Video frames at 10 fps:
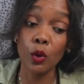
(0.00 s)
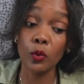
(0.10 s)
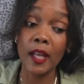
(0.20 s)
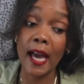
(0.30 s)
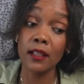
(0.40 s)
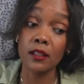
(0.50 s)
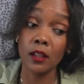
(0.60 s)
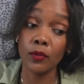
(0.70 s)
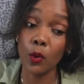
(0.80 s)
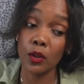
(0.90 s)
so that is
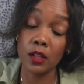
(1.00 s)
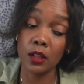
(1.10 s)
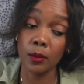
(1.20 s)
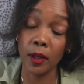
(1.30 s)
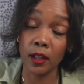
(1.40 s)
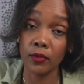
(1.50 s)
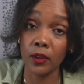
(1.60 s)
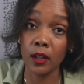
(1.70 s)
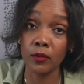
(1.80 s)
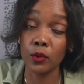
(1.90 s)
of course the
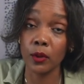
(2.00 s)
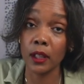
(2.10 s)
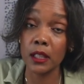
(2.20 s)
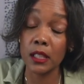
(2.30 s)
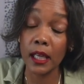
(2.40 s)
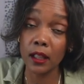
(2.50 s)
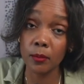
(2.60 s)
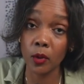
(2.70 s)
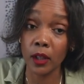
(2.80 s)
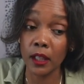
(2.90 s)
benefit of doing a
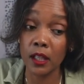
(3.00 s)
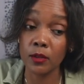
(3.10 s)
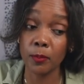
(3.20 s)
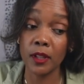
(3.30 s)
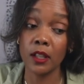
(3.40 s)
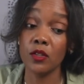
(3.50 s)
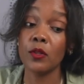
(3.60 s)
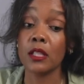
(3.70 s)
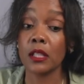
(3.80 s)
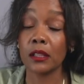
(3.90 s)
second mortgage because you
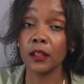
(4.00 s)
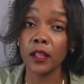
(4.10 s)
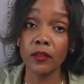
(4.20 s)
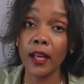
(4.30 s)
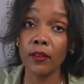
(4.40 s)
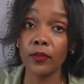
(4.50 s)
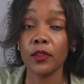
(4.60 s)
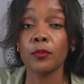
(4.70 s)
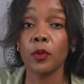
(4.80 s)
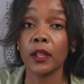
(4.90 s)
can just leave that
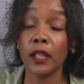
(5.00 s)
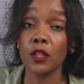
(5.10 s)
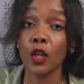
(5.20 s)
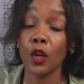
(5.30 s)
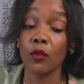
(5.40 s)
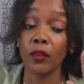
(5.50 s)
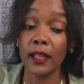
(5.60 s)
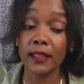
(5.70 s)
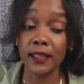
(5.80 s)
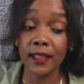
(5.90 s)
first mortgage
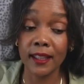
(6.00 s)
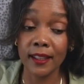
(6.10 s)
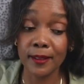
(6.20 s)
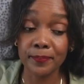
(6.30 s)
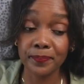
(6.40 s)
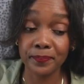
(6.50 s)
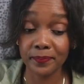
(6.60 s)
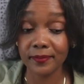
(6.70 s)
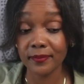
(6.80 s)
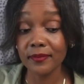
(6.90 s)
right there
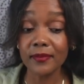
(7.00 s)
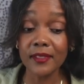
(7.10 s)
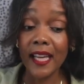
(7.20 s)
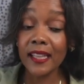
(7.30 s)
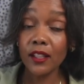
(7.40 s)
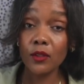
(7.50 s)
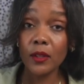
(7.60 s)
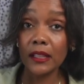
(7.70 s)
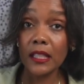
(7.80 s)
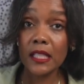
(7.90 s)
and then you
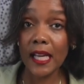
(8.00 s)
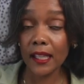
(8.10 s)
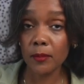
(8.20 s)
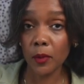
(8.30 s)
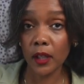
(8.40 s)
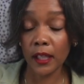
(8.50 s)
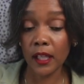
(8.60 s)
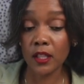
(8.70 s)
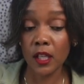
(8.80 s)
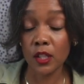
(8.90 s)
get the second
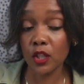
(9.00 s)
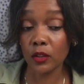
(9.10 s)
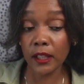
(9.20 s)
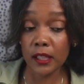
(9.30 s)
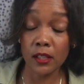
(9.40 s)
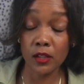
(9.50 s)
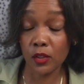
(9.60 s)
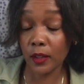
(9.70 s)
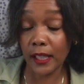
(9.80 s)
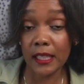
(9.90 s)
mortgage so less
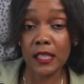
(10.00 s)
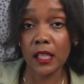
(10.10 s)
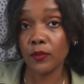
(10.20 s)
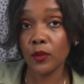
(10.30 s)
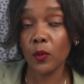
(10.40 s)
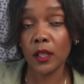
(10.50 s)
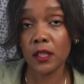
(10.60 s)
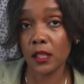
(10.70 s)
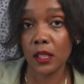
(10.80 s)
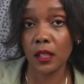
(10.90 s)
so like i said if you want
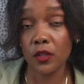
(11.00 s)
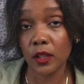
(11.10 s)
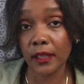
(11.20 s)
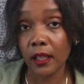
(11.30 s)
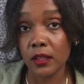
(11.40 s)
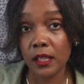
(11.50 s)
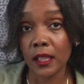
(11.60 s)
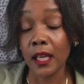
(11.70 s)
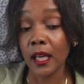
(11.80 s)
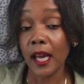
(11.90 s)
just a hundred
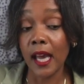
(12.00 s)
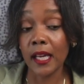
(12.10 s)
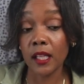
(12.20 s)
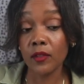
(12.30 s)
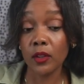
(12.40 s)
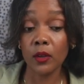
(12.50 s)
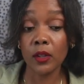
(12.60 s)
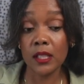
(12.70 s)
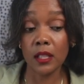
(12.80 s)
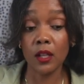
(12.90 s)
thousand and even though
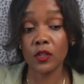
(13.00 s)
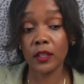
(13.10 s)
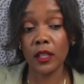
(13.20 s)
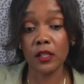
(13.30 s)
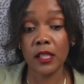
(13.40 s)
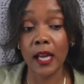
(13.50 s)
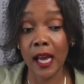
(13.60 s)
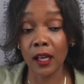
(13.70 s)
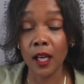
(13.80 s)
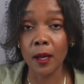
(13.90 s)
it's a hundred thousand
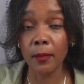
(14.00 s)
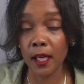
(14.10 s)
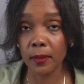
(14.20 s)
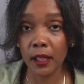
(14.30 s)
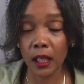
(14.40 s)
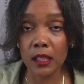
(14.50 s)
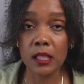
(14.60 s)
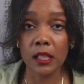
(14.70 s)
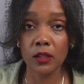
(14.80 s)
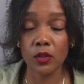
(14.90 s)
at maybe a
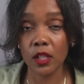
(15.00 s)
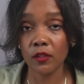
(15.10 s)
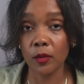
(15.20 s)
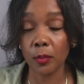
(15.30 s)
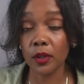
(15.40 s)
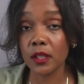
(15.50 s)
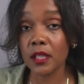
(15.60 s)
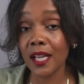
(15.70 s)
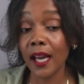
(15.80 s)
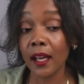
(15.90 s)
six or seven
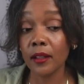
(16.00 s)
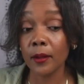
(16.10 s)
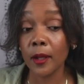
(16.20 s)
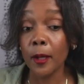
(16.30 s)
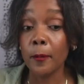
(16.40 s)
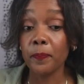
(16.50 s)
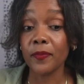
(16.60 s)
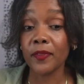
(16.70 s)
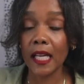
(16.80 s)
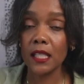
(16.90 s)
percent
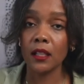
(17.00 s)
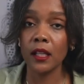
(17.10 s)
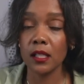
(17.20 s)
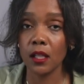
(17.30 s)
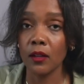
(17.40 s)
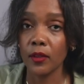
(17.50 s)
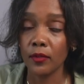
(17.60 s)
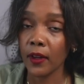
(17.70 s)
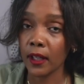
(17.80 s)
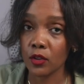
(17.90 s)
that's less of a
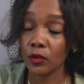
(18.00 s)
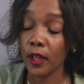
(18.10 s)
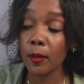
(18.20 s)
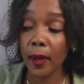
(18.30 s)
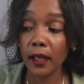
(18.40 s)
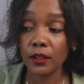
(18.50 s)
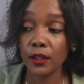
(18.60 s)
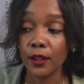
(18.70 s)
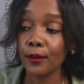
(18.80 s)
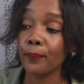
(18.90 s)
financial impact to
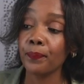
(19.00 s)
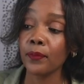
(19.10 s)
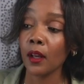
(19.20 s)
you